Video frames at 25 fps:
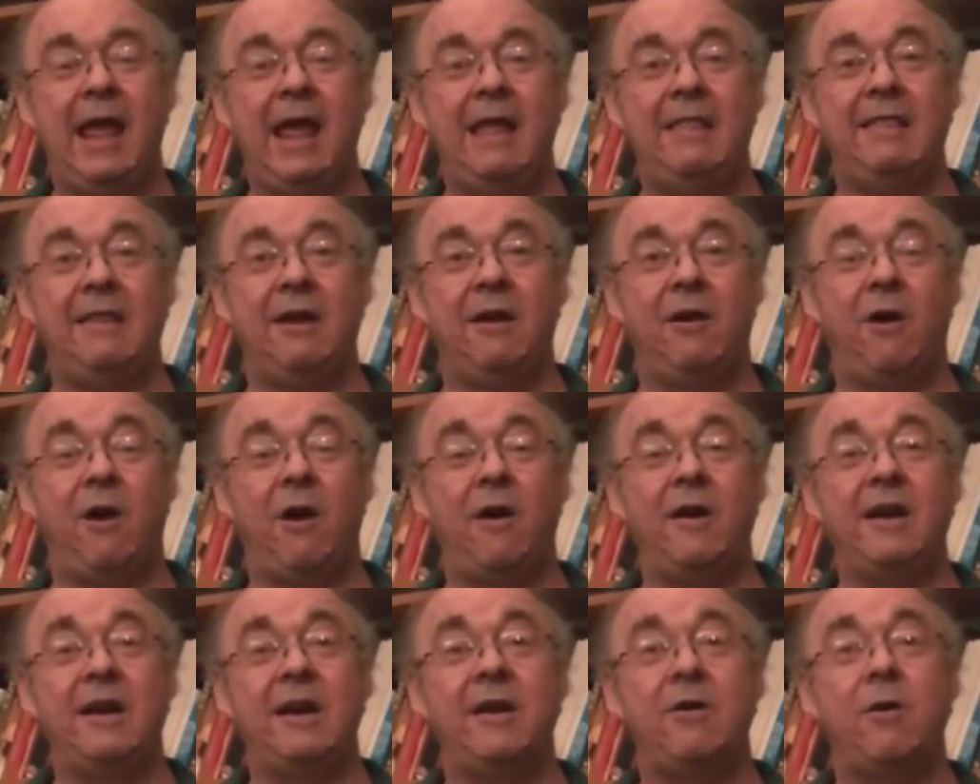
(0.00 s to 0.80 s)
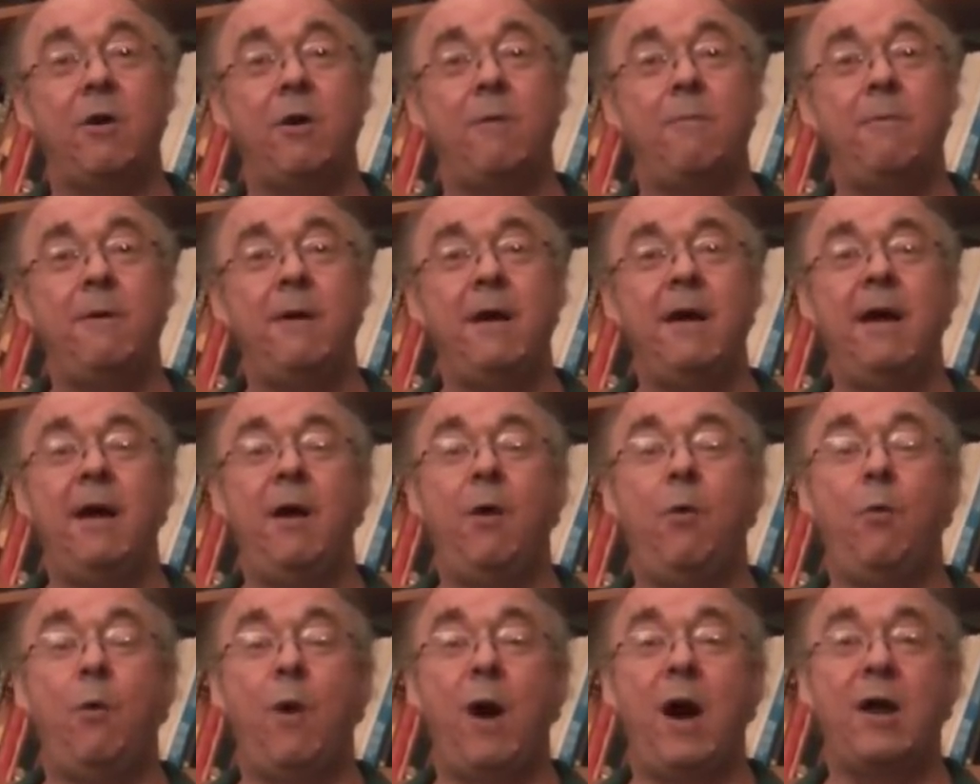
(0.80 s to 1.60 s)
There are narrow
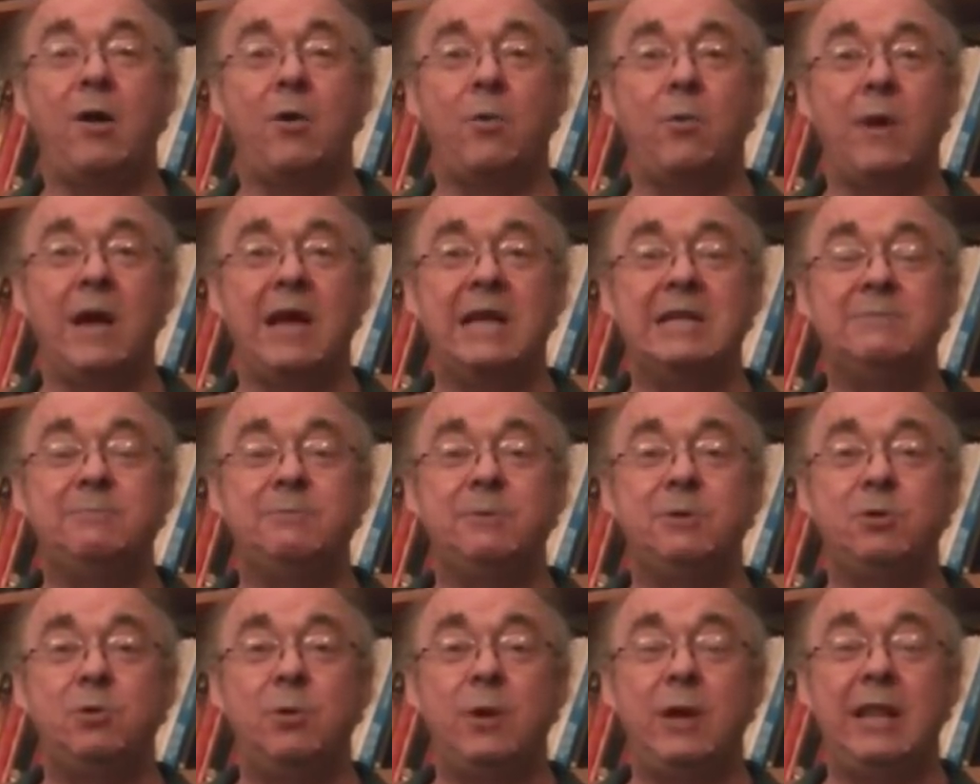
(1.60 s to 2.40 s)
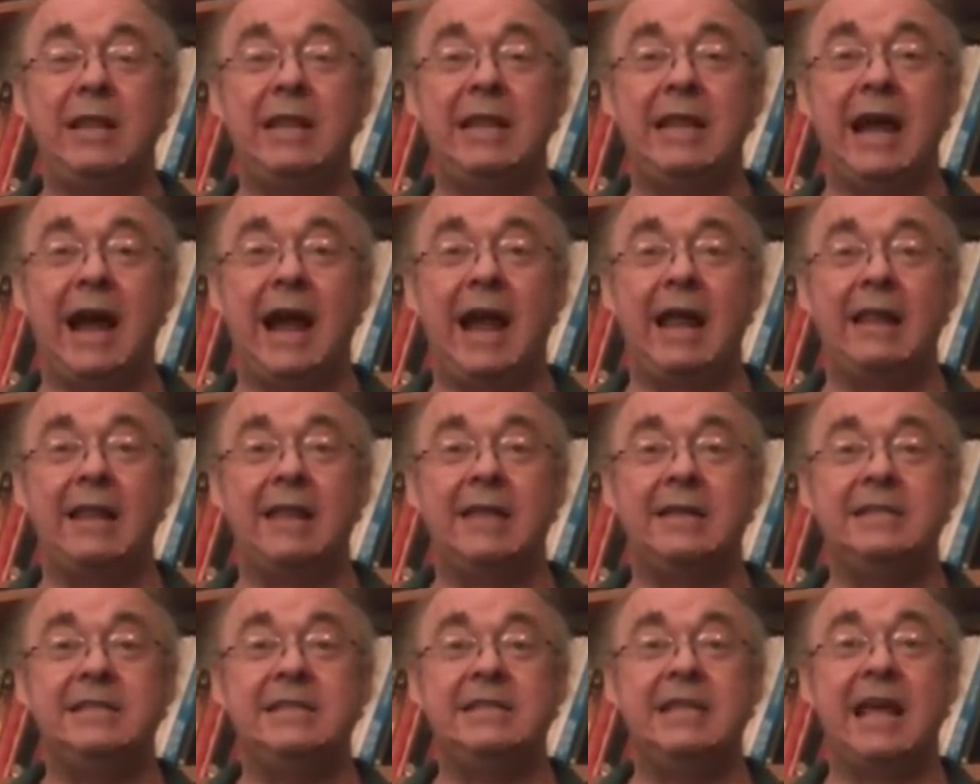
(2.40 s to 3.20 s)
waterways between the
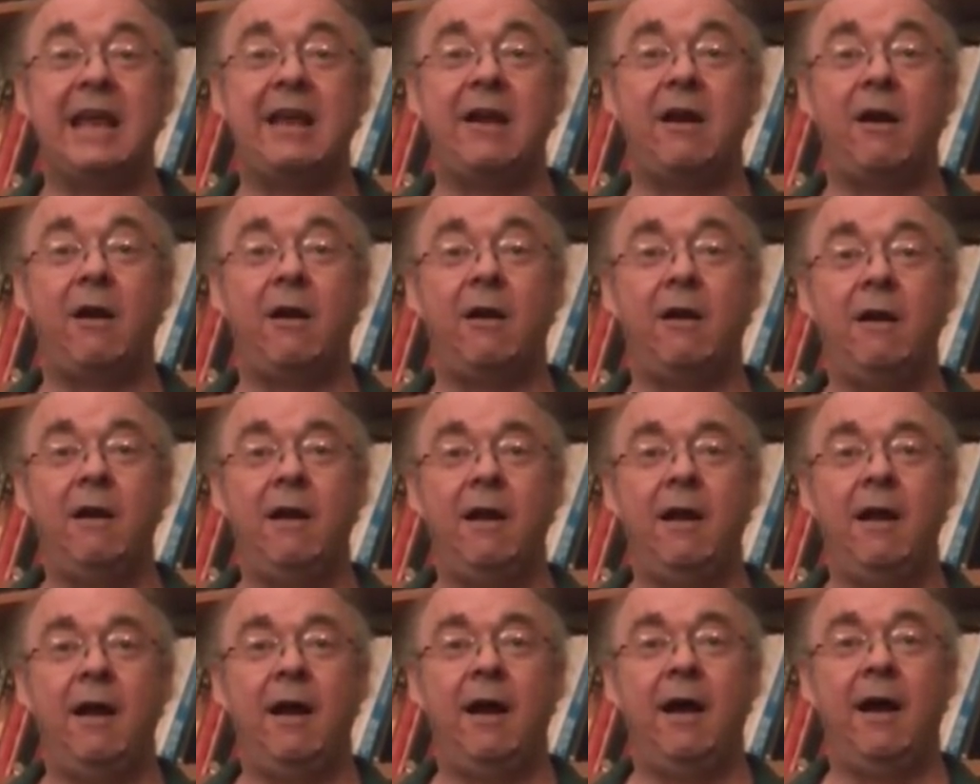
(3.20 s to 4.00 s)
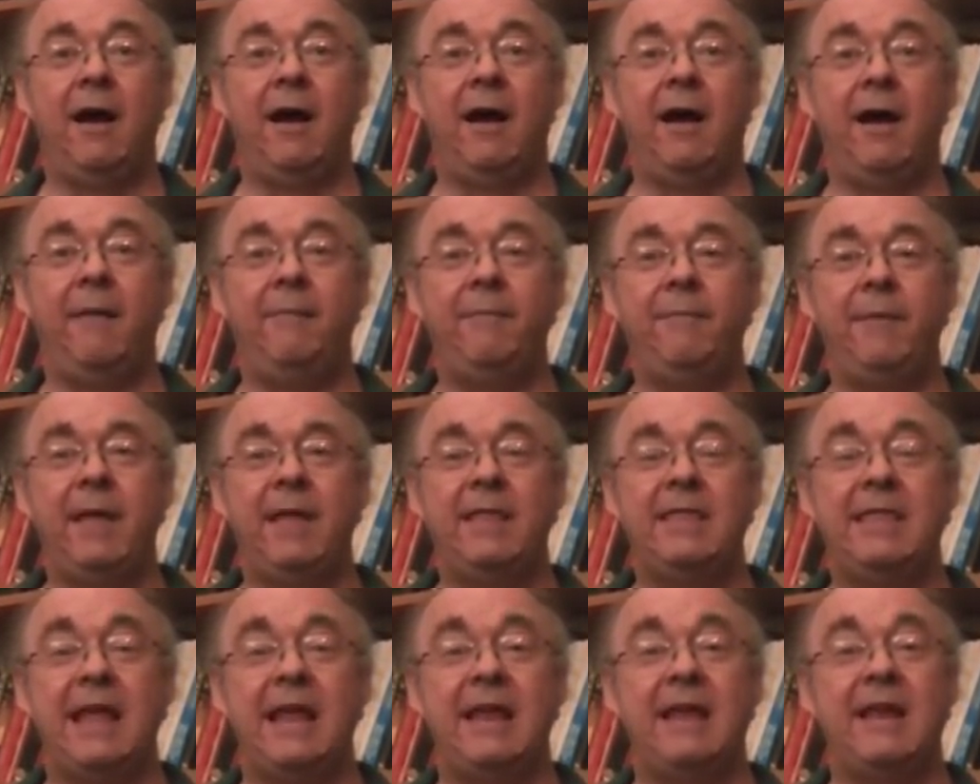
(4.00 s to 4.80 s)
islands that are,
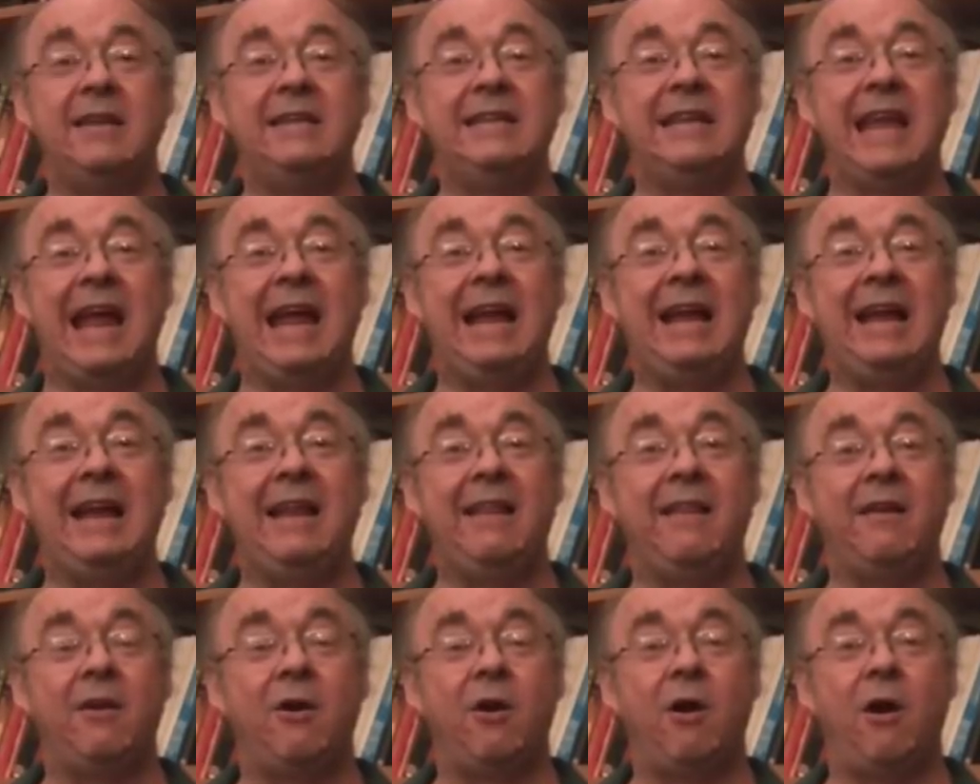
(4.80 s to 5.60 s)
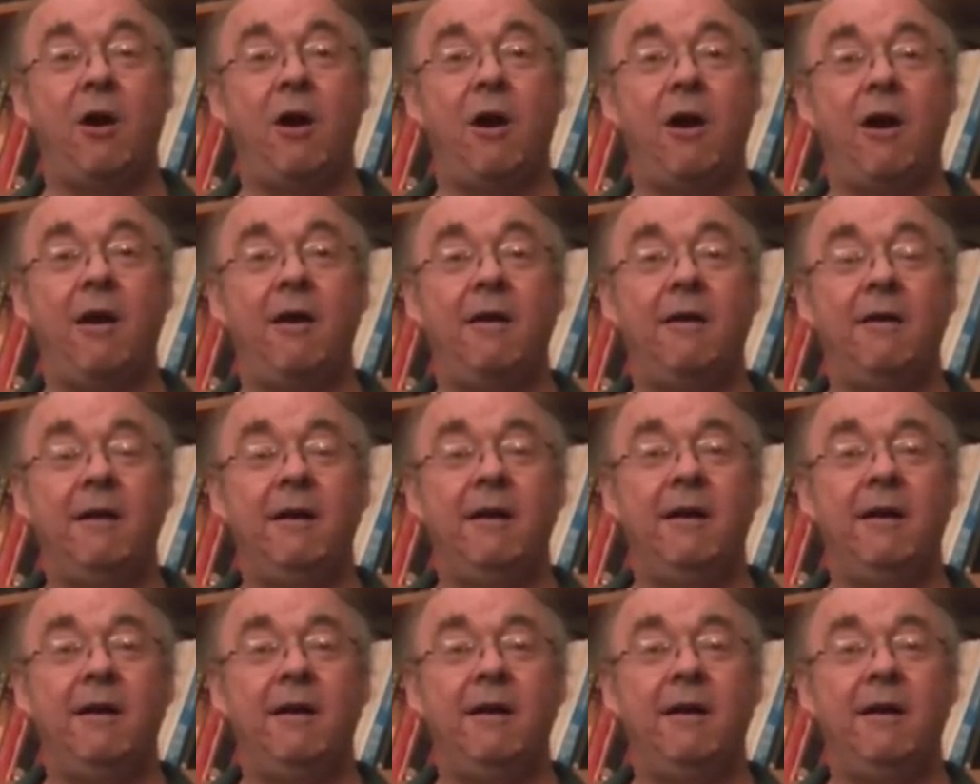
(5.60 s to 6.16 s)
that daily there are